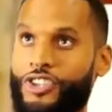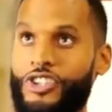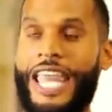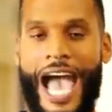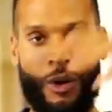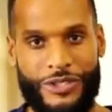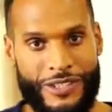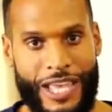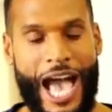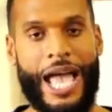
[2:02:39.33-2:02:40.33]
now is the
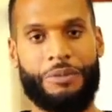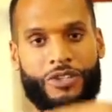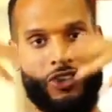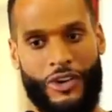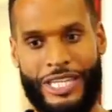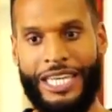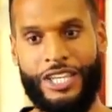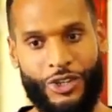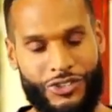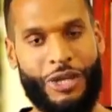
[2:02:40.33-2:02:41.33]
time to start
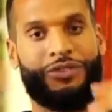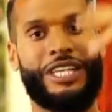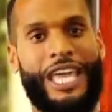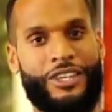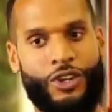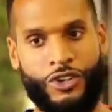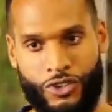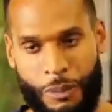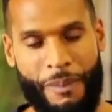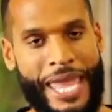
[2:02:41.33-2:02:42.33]
getting yourself together
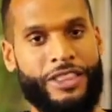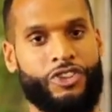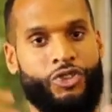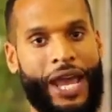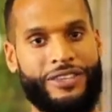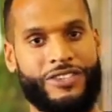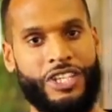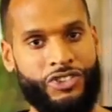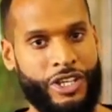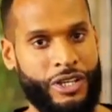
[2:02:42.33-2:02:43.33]
to make the
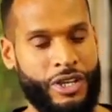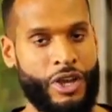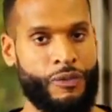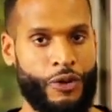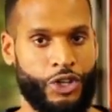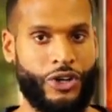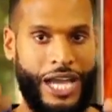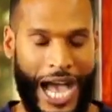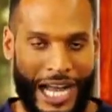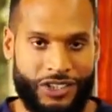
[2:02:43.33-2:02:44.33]
transition for your
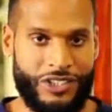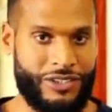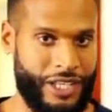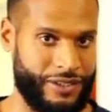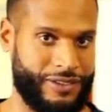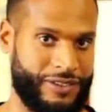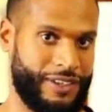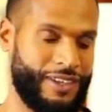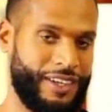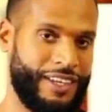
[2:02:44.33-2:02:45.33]
consciousness.
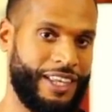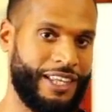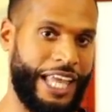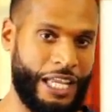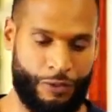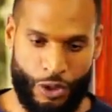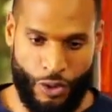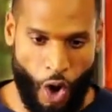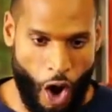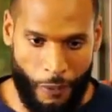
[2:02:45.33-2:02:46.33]
Like if
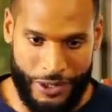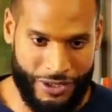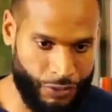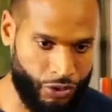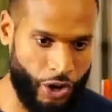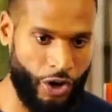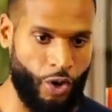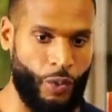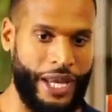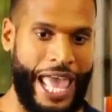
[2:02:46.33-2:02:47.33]
you always have
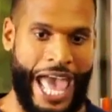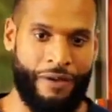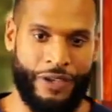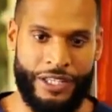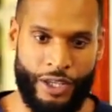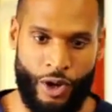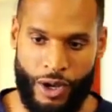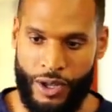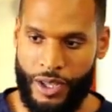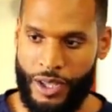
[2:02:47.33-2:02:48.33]
struggled with having the,